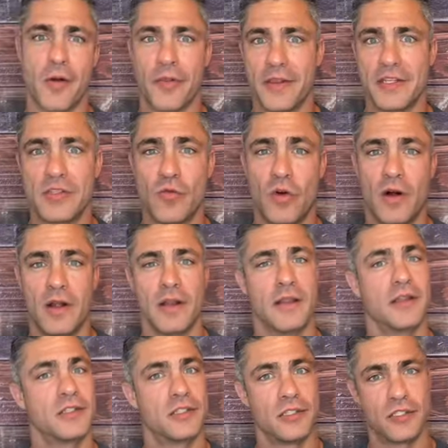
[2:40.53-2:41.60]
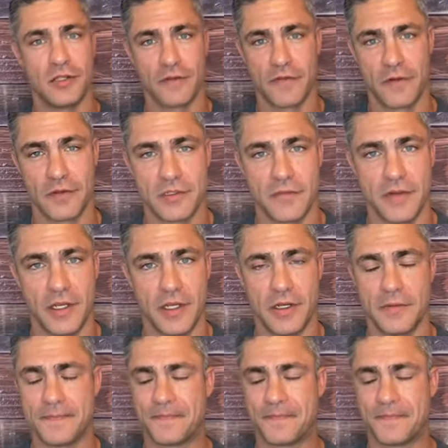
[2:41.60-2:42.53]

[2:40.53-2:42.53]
to this one and this is your first video.